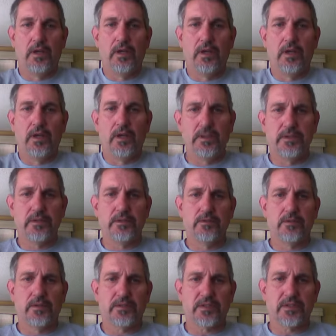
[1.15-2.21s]
As we continue
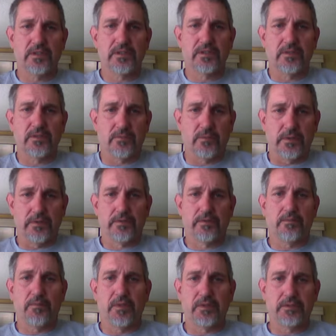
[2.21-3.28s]
our discussion with
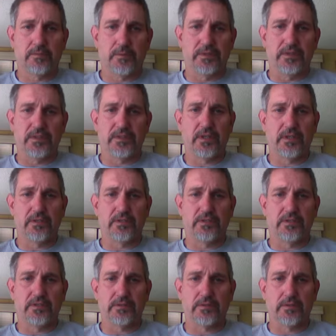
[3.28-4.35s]
multiple
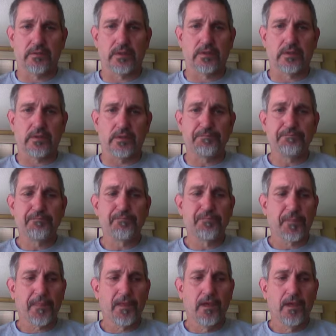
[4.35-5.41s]
intelligences curriculum,
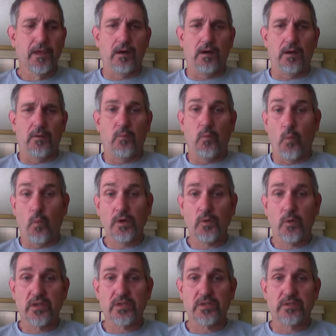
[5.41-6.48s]
one
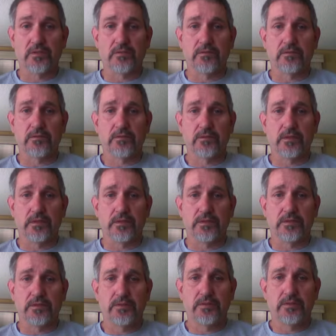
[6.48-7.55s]
question
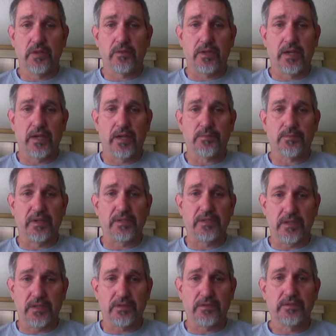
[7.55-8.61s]
is generally asked by
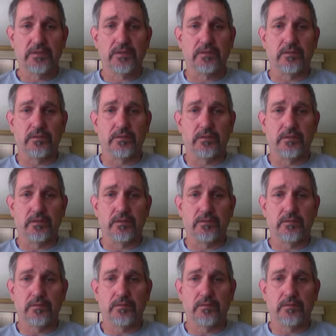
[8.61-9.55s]
teachers and